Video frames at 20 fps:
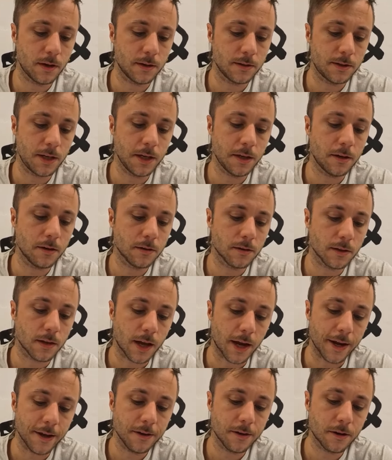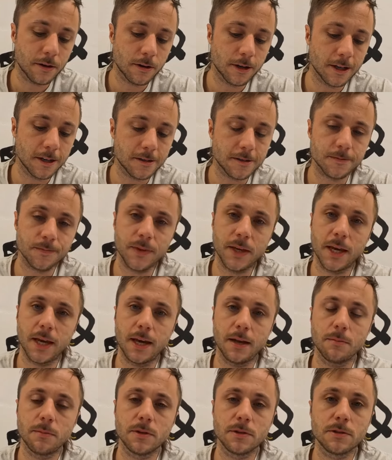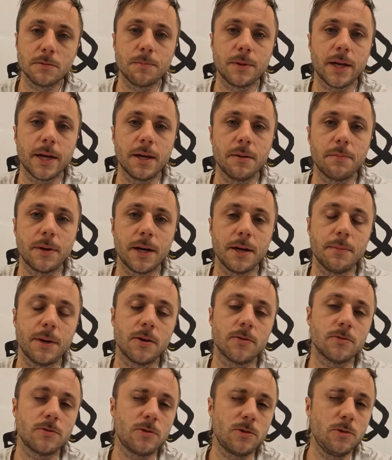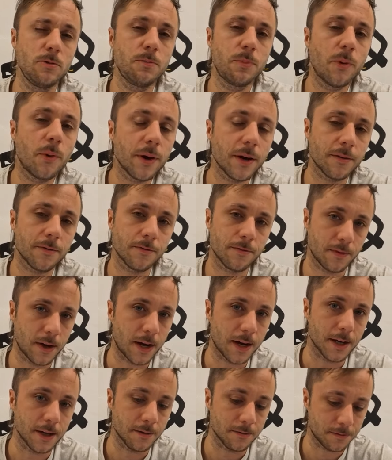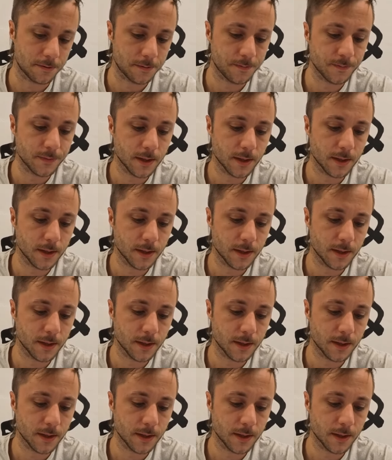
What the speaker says: take your line current and multiply it by about 2.5.